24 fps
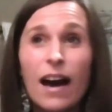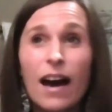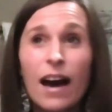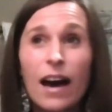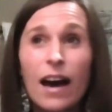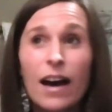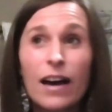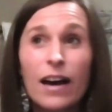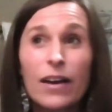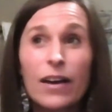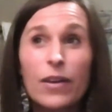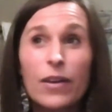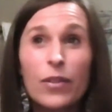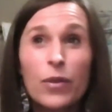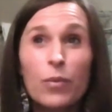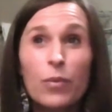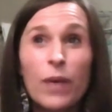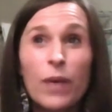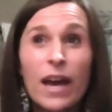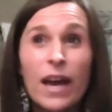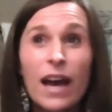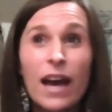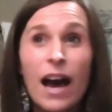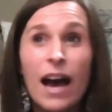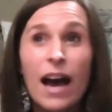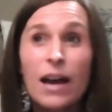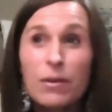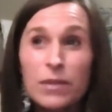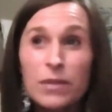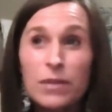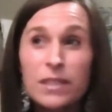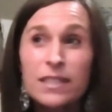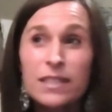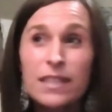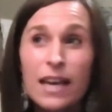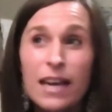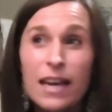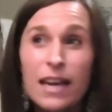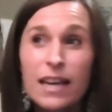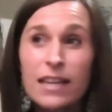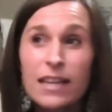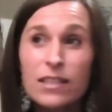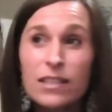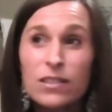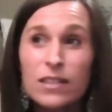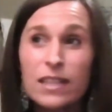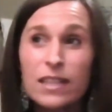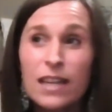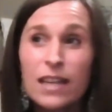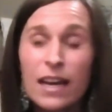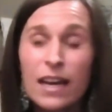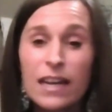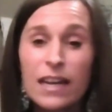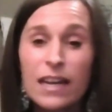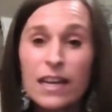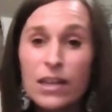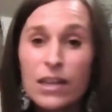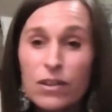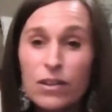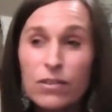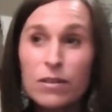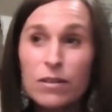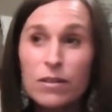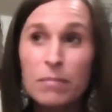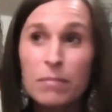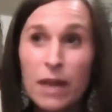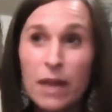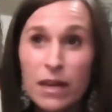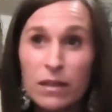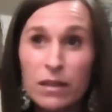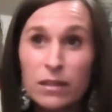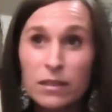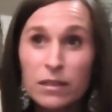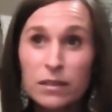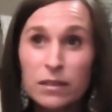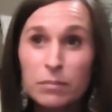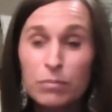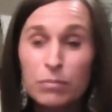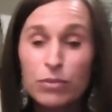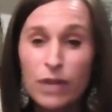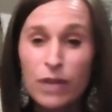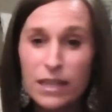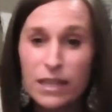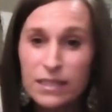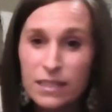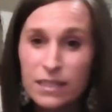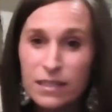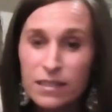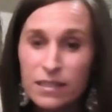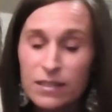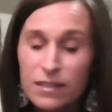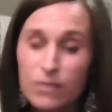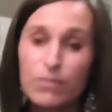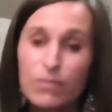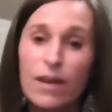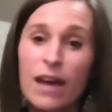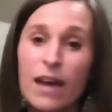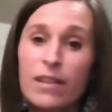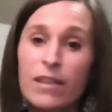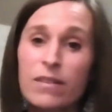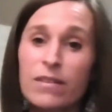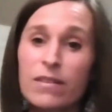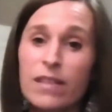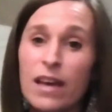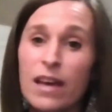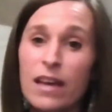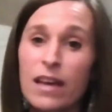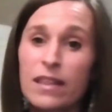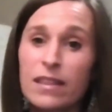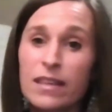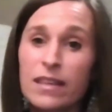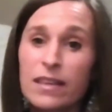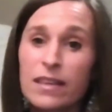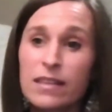uh, the way I would say is looking at incremental presence rather than